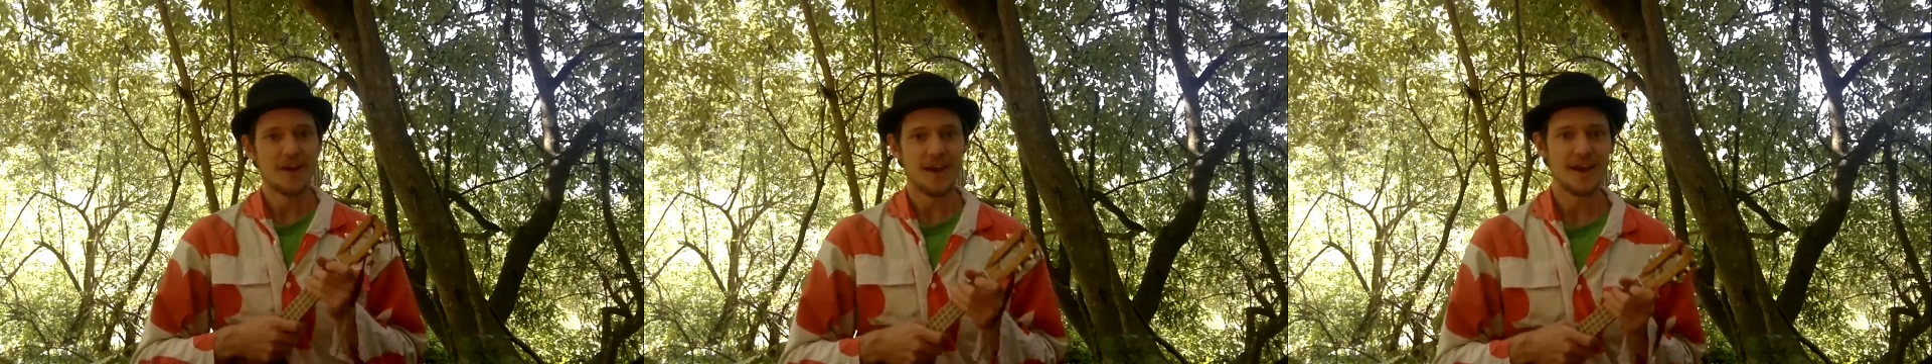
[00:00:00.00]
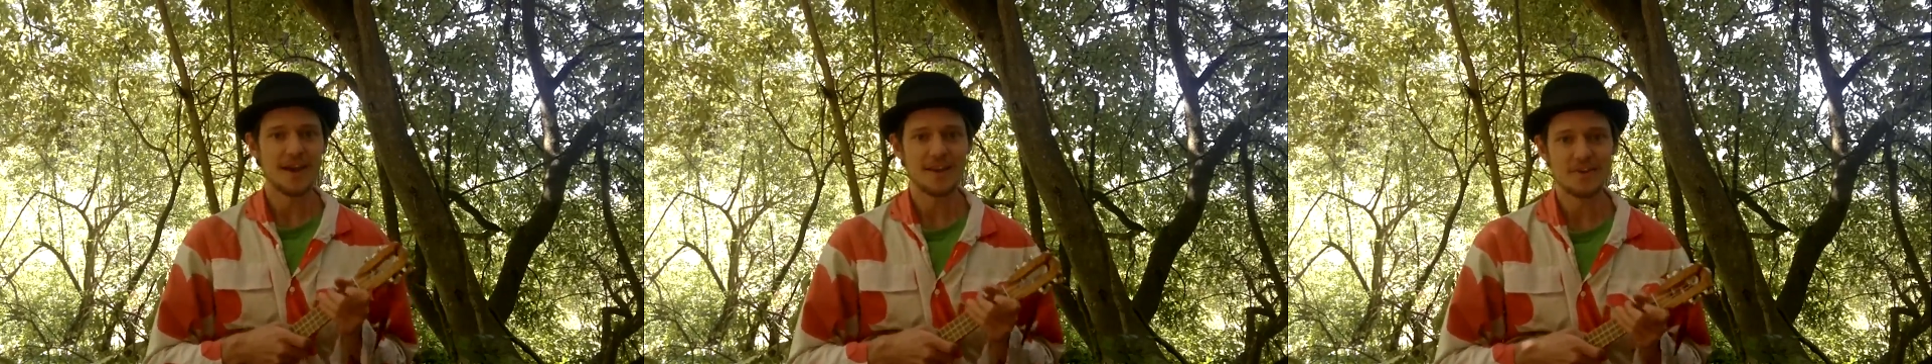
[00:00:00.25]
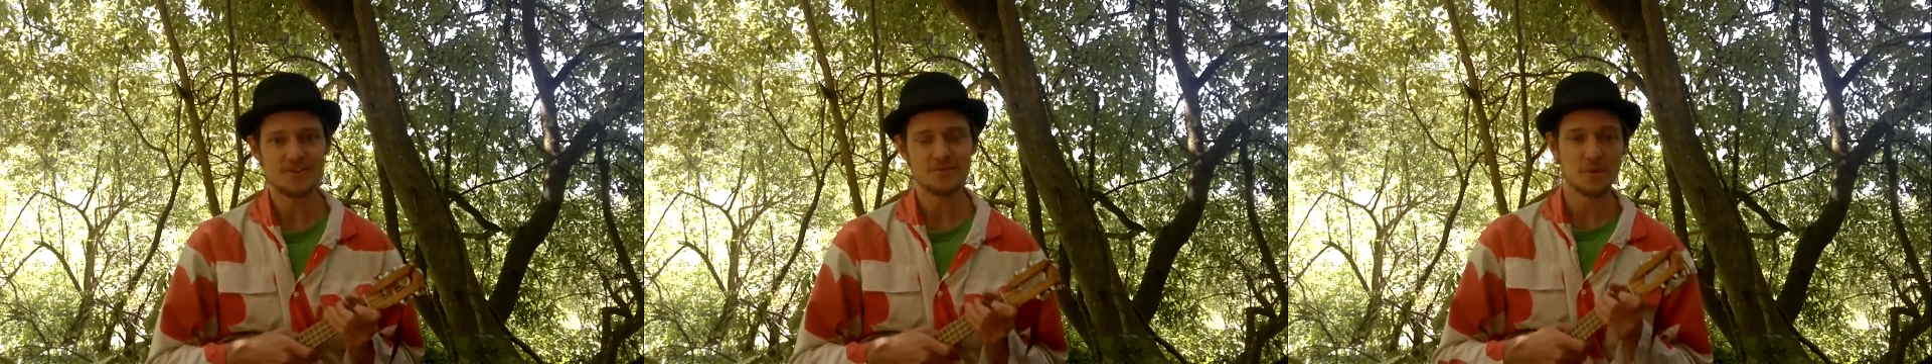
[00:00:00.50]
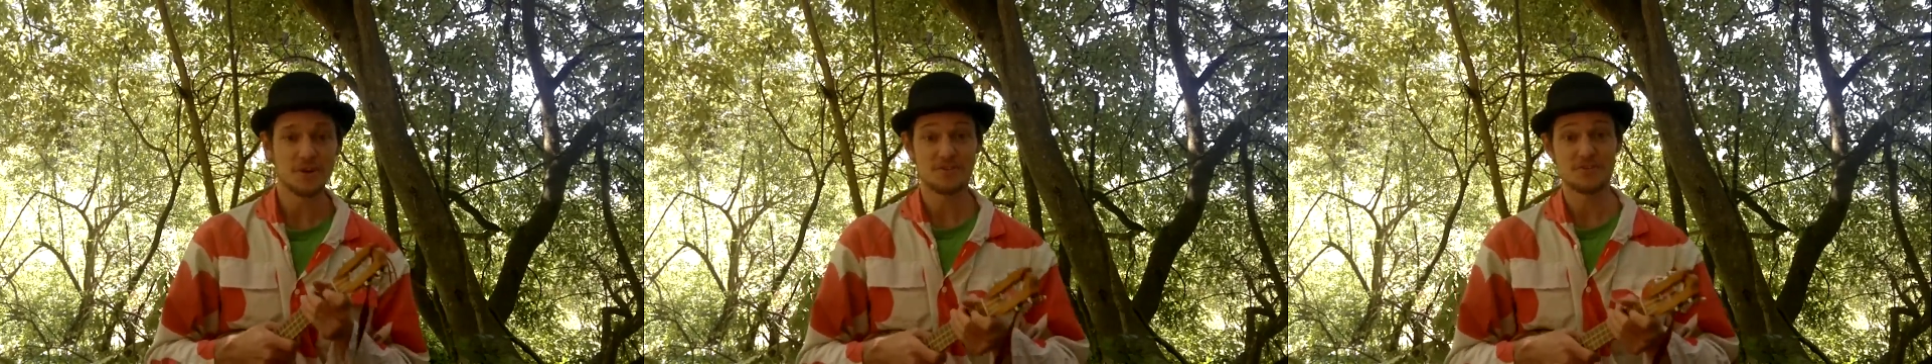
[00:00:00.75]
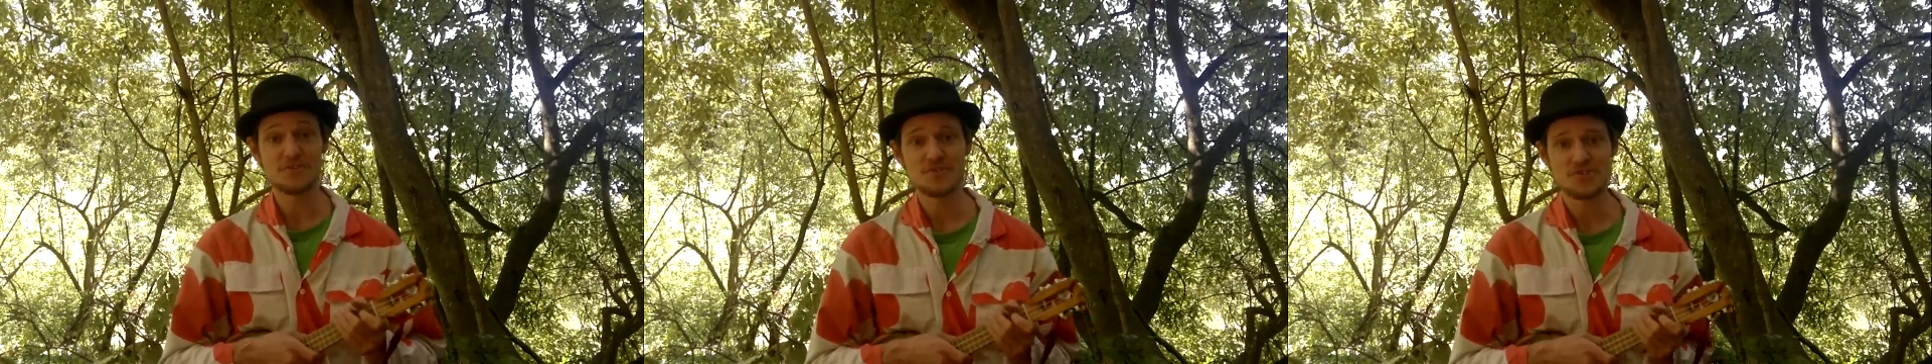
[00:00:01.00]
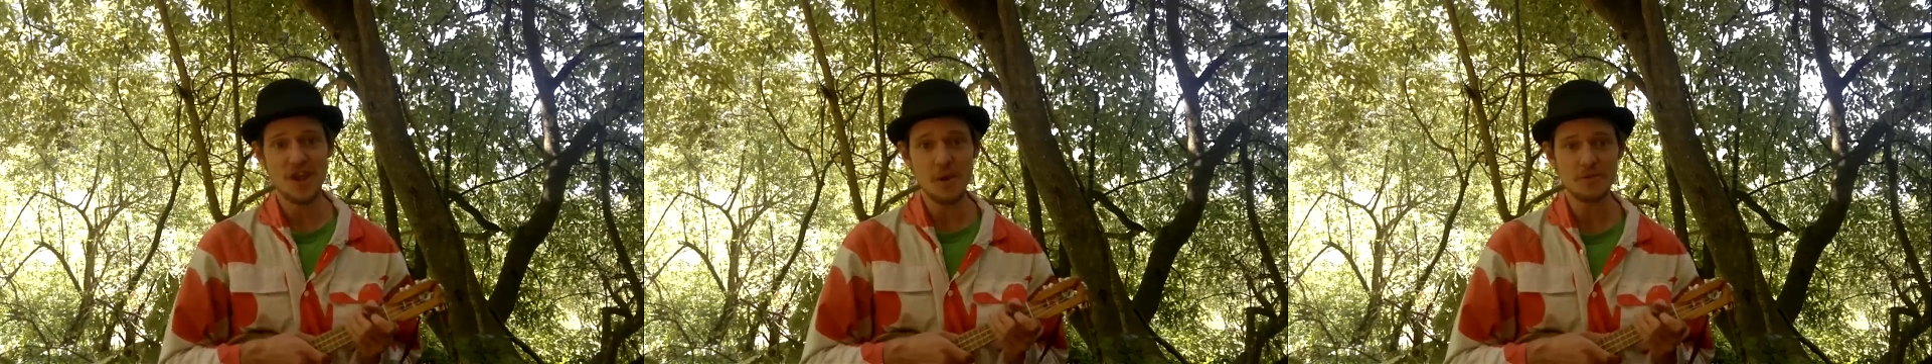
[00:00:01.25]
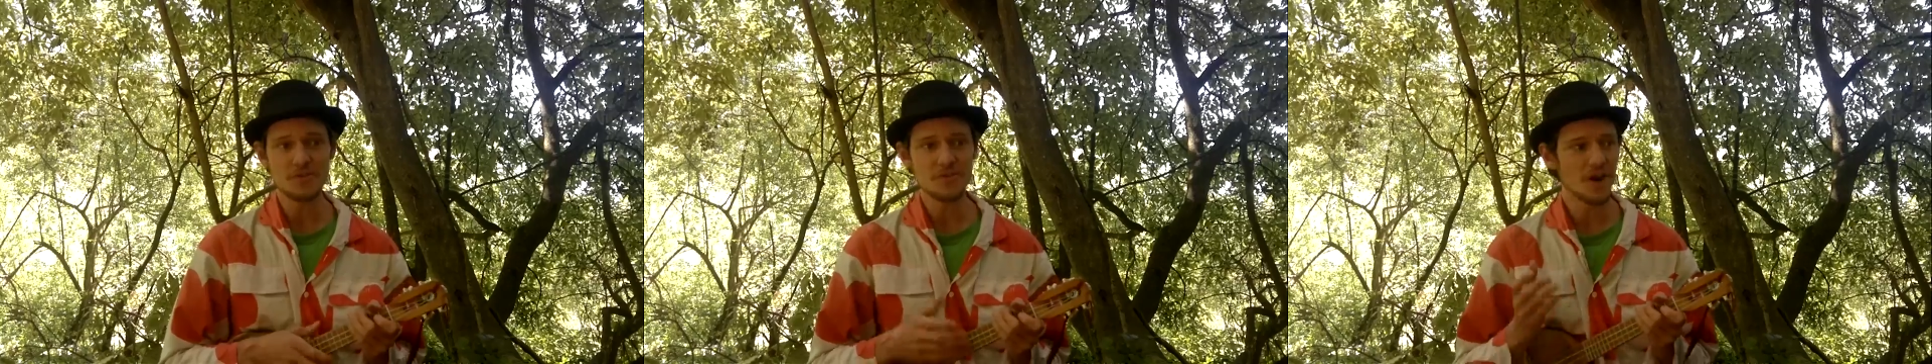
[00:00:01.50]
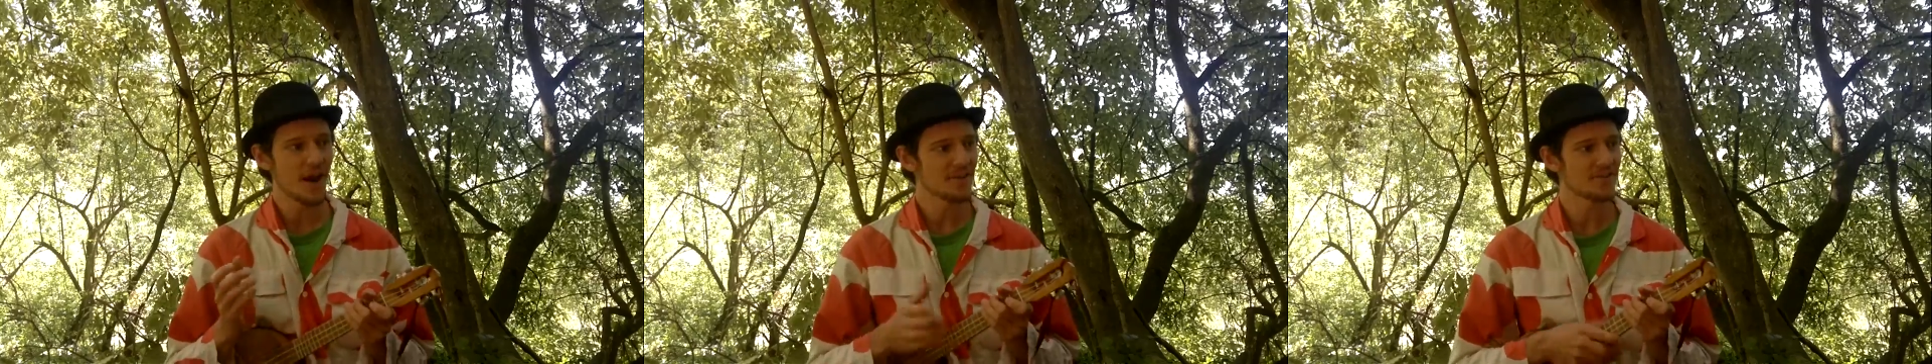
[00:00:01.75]
And I just wanted to share with you
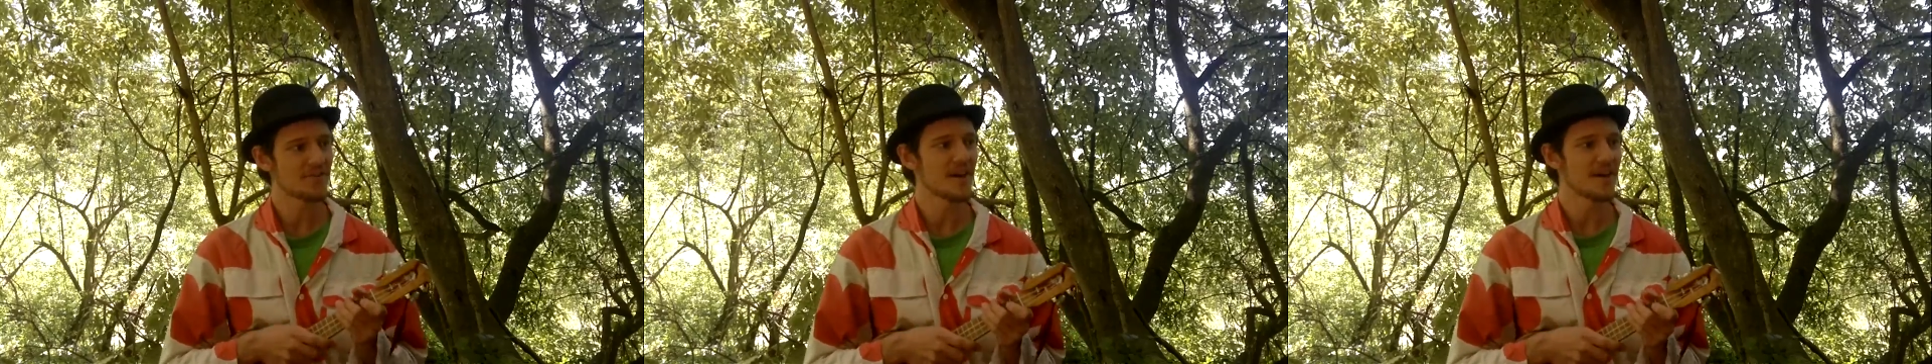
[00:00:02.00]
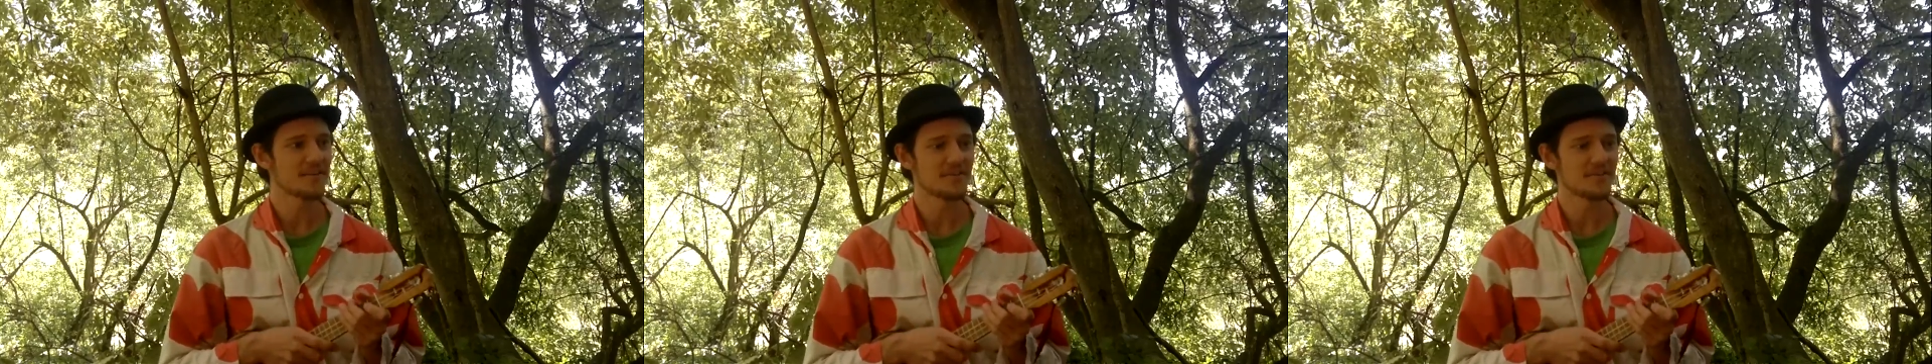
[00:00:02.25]
guys that